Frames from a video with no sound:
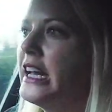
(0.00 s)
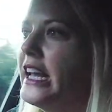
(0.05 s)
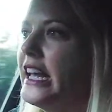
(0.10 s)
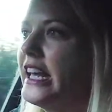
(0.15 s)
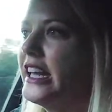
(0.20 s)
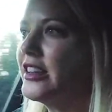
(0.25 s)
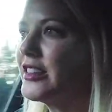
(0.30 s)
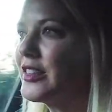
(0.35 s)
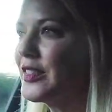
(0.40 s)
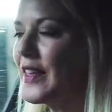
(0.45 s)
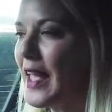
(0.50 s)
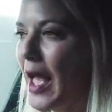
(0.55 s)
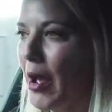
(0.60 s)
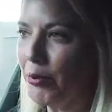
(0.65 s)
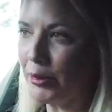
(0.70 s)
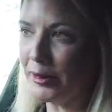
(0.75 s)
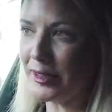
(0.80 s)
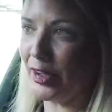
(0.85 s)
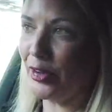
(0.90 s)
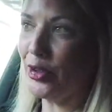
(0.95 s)
is the app
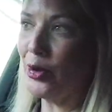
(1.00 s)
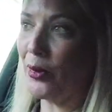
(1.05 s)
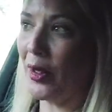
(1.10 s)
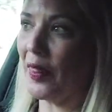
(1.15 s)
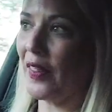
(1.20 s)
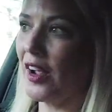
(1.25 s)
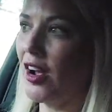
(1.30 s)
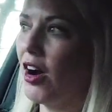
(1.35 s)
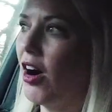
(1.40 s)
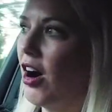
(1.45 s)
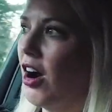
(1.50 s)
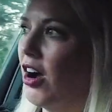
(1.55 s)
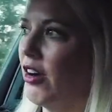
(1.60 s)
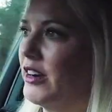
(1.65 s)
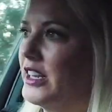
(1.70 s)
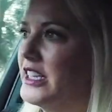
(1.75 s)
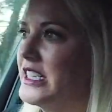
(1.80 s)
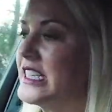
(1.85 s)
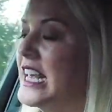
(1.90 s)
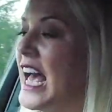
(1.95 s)
will tell you where the car
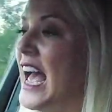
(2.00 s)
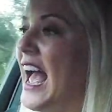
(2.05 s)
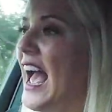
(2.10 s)
is.